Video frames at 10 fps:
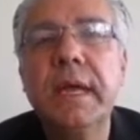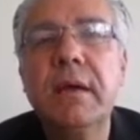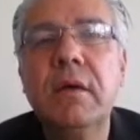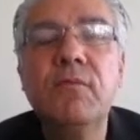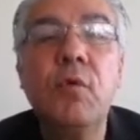
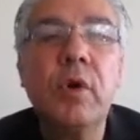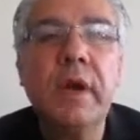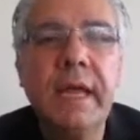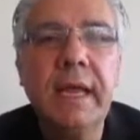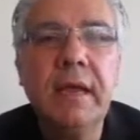for
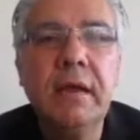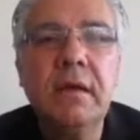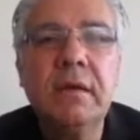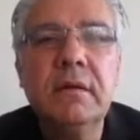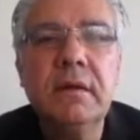
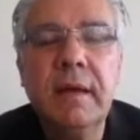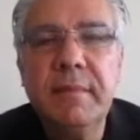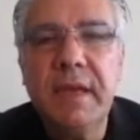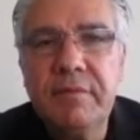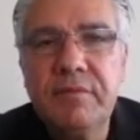
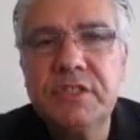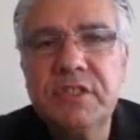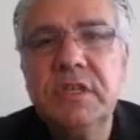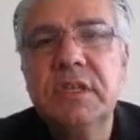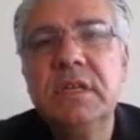an
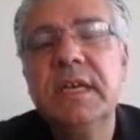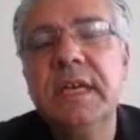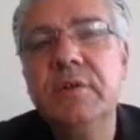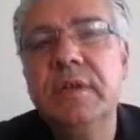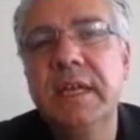average
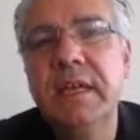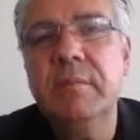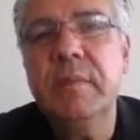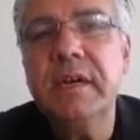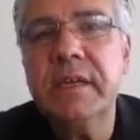educated
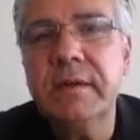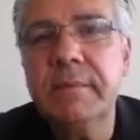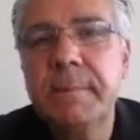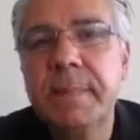American.